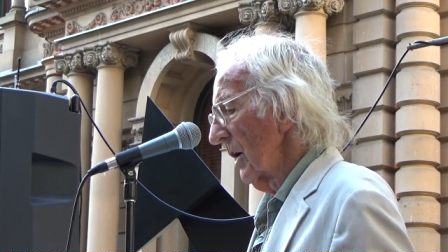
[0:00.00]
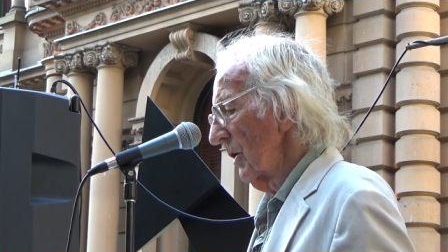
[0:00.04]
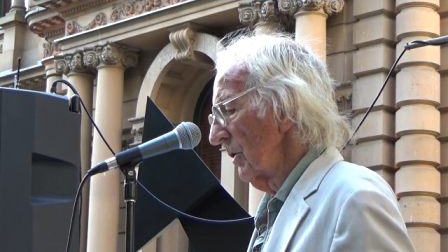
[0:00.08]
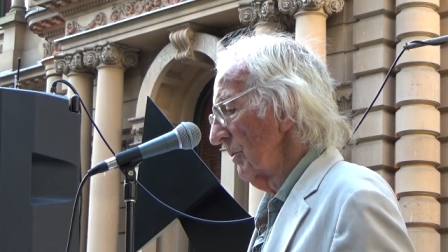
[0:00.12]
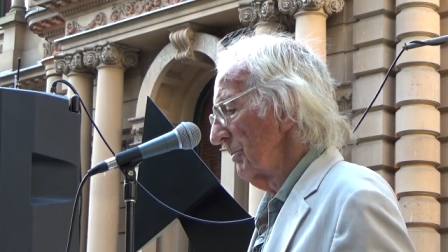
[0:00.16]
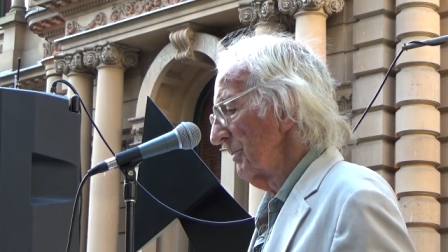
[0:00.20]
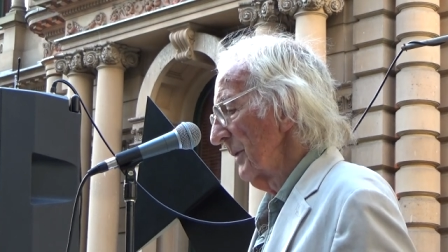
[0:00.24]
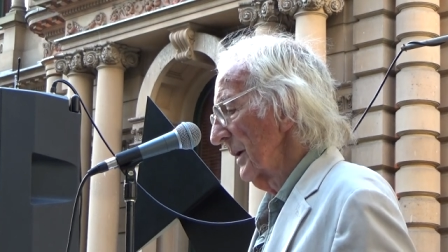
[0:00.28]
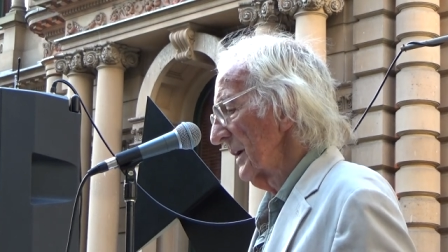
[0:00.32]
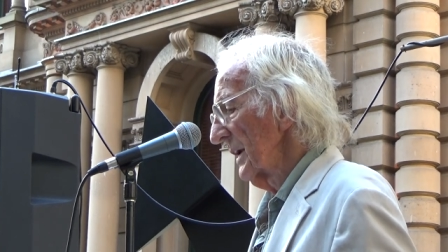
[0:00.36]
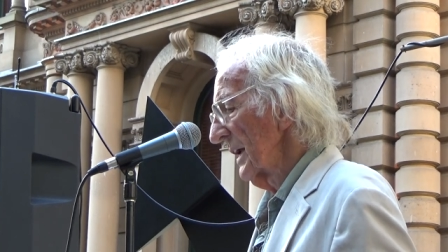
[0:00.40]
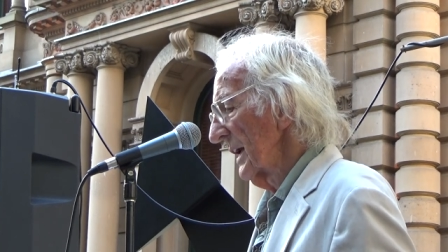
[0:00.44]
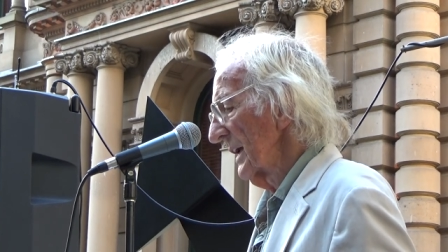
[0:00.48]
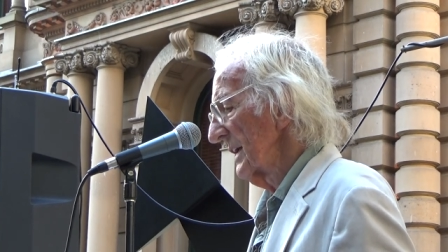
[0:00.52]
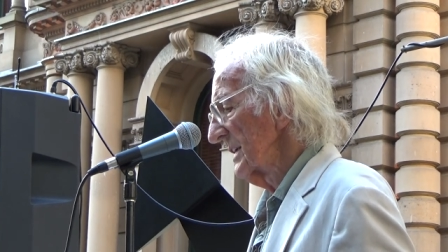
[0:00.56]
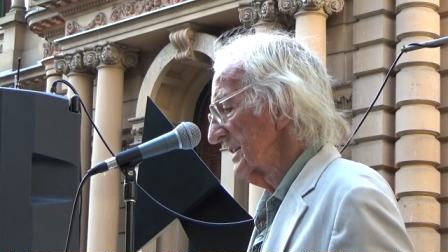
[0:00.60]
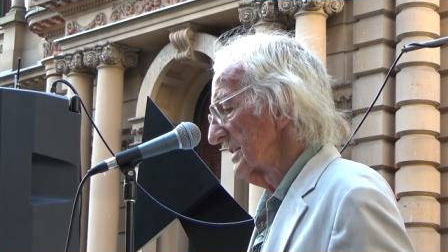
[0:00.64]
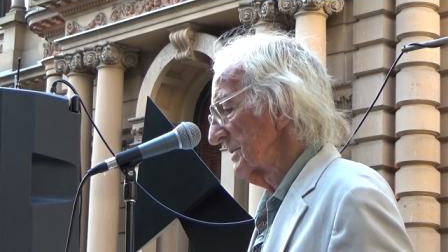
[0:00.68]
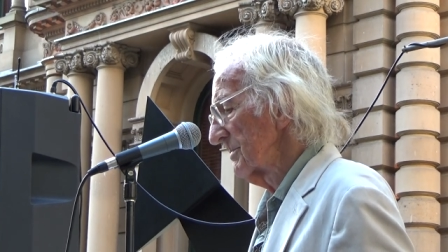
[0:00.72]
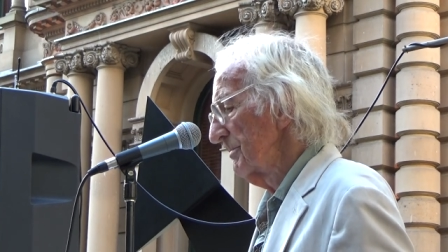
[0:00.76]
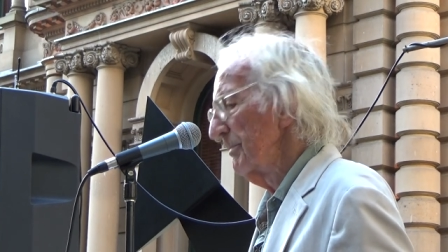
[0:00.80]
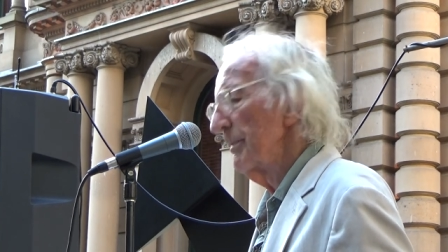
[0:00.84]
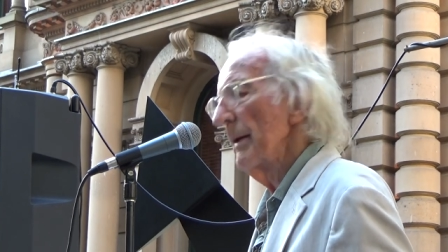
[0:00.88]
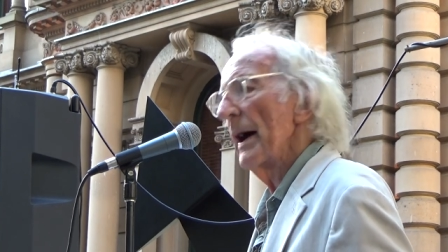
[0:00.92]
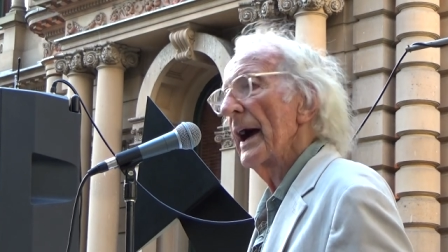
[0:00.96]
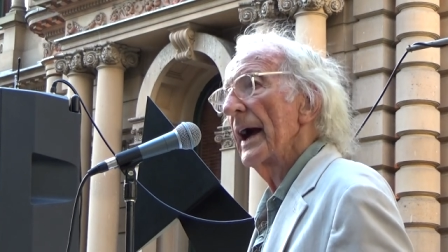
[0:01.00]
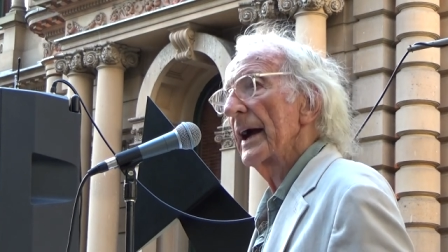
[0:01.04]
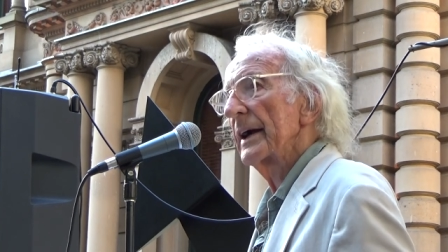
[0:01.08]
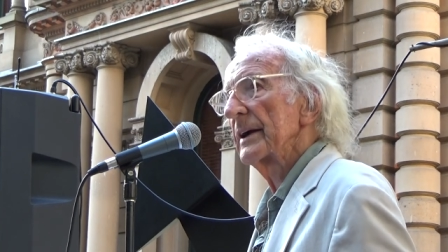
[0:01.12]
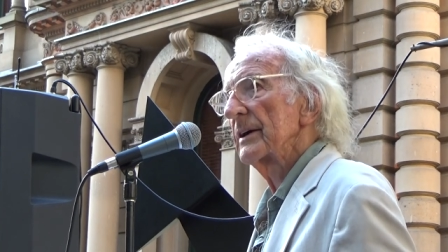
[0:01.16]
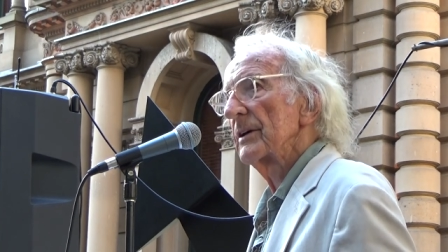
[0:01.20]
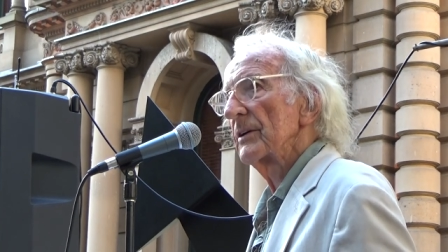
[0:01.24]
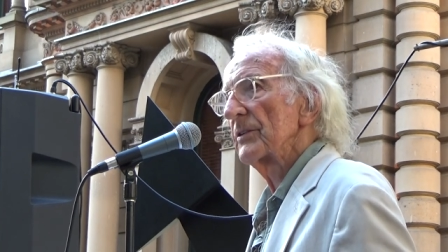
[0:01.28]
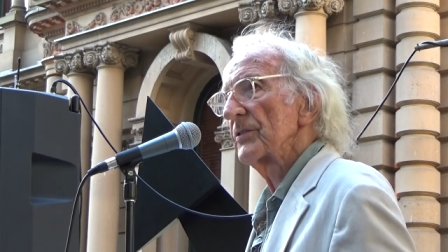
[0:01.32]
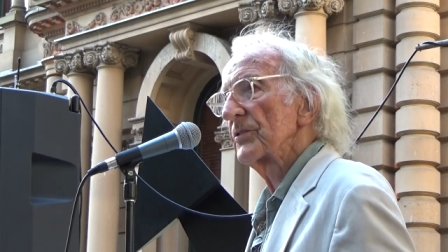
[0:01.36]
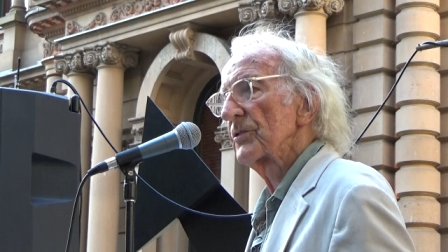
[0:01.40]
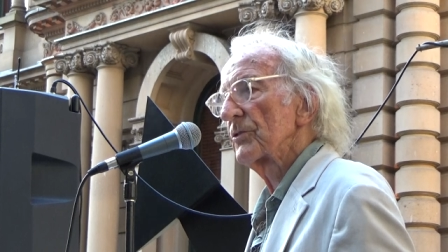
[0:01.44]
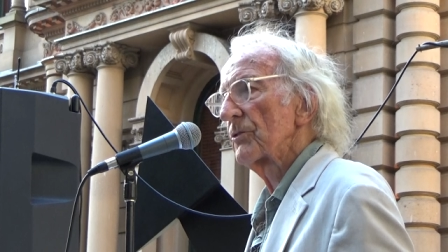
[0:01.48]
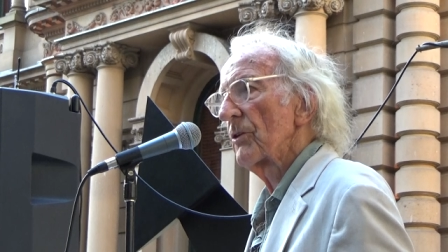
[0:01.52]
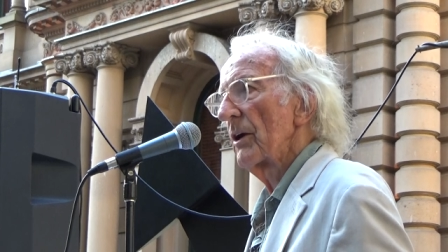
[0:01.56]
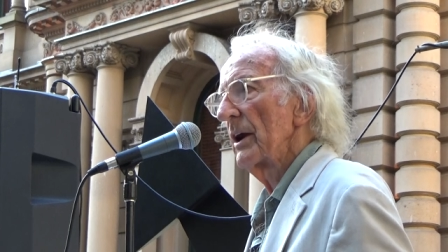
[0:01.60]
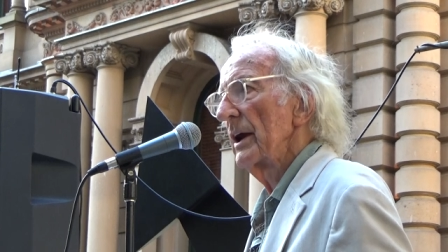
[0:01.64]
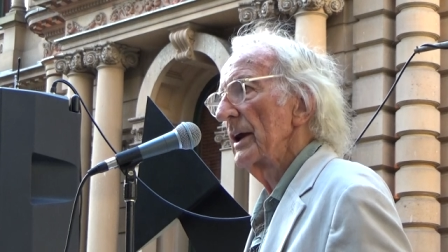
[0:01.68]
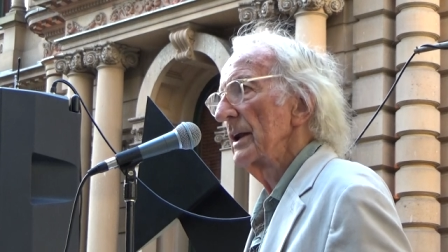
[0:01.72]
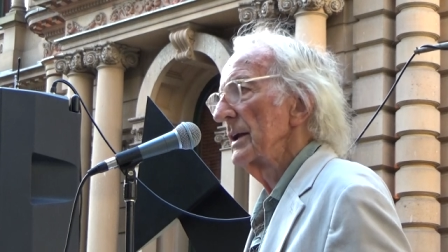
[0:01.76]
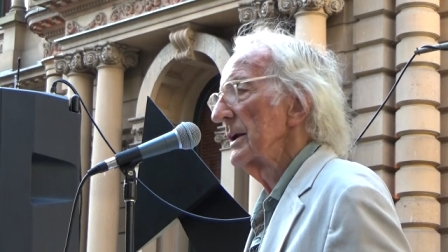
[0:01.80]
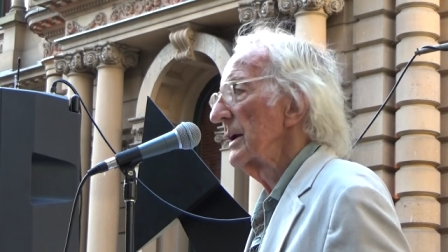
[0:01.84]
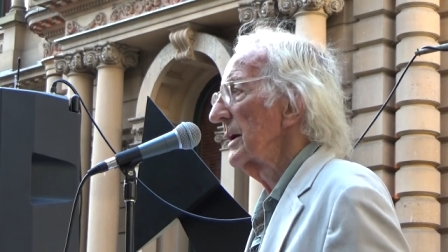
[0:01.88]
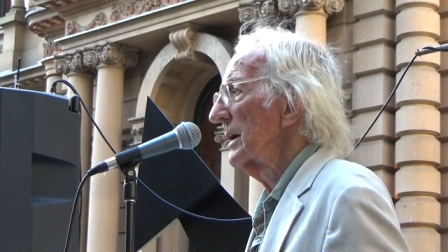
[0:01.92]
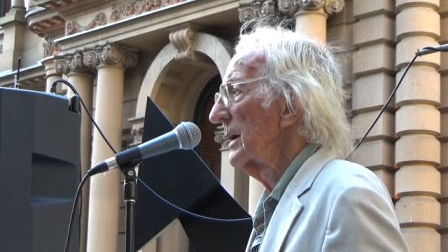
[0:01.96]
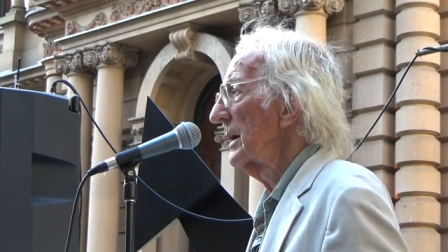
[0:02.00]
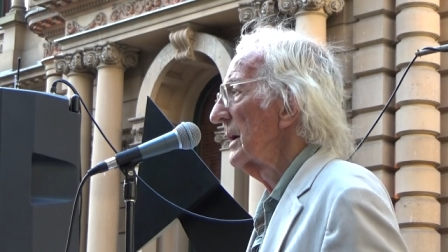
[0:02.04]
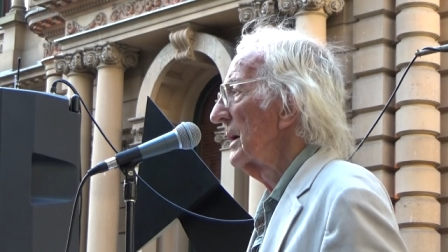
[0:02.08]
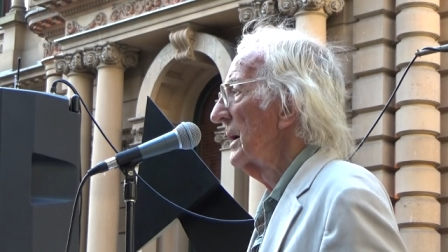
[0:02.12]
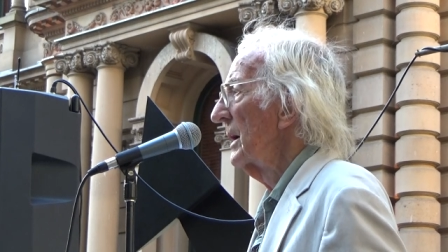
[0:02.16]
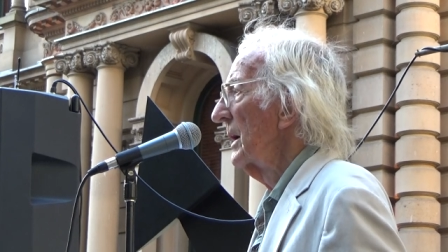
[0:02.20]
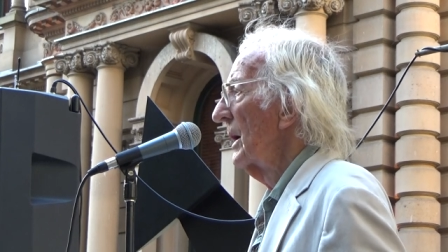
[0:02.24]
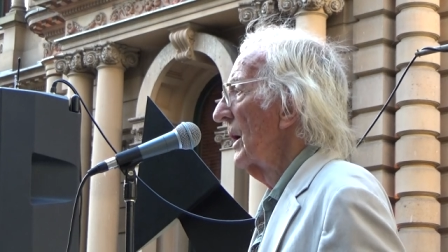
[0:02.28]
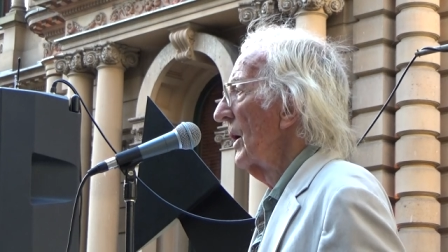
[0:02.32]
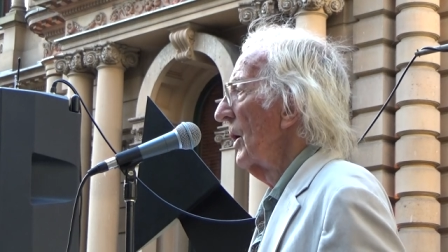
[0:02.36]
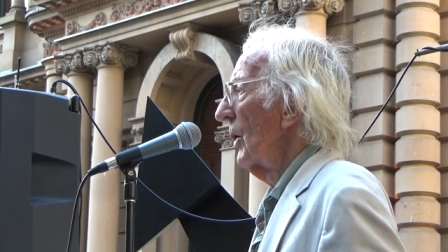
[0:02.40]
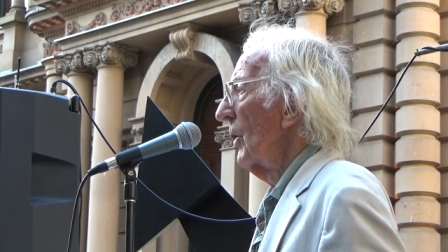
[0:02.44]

Albanese back Australia